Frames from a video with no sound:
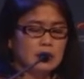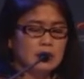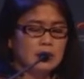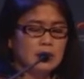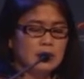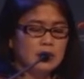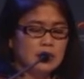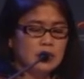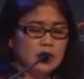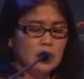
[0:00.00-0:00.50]

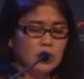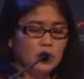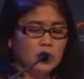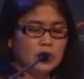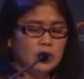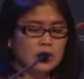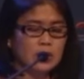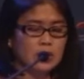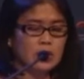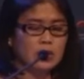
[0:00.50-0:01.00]

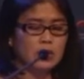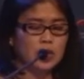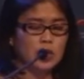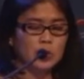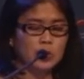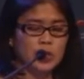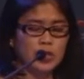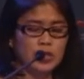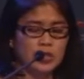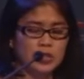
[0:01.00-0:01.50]
distinguished
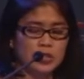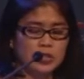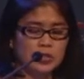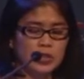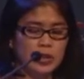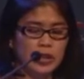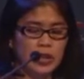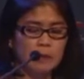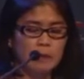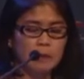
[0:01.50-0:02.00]
speakers
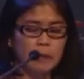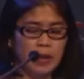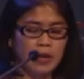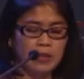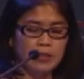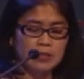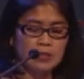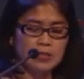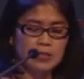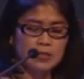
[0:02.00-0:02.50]
and
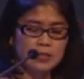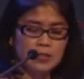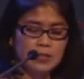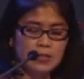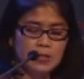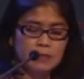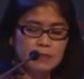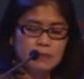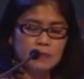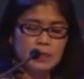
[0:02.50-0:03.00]
panelists,